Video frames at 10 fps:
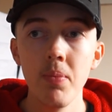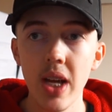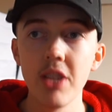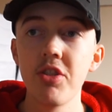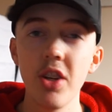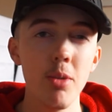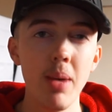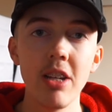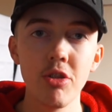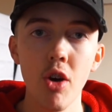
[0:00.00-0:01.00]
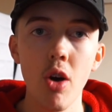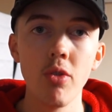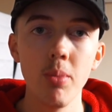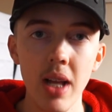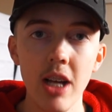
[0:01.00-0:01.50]
That's still the best song
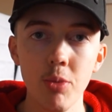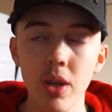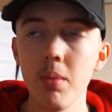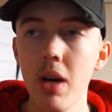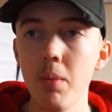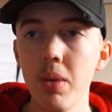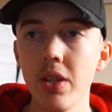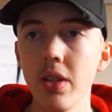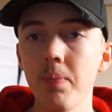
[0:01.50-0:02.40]
from last week, in my opinion.